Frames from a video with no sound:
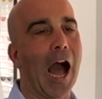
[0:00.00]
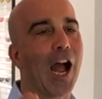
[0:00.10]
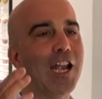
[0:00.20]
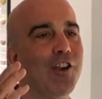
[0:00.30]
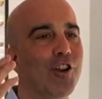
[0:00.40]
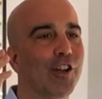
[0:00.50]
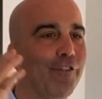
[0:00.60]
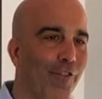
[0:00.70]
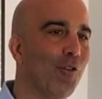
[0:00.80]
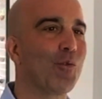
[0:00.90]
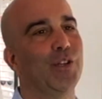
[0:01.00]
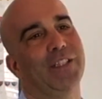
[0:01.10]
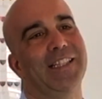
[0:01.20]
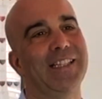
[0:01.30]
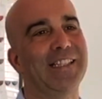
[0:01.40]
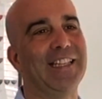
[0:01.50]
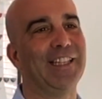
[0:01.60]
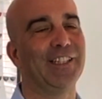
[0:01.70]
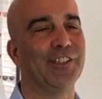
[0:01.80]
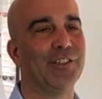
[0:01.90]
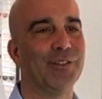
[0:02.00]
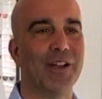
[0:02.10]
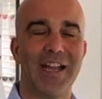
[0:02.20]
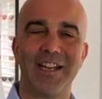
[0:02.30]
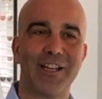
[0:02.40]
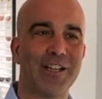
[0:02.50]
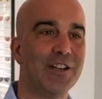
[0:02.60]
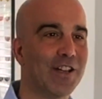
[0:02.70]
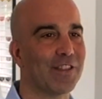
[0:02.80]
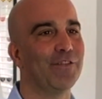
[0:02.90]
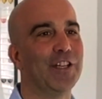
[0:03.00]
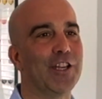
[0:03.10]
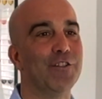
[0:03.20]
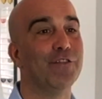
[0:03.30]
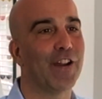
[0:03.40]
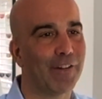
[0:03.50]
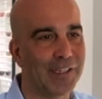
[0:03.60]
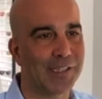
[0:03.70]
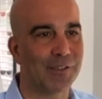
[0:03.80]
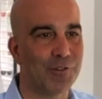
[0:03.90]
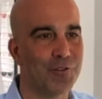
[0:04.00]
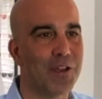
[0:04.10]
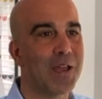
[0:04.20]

I look forward to seeing you in another video very soon.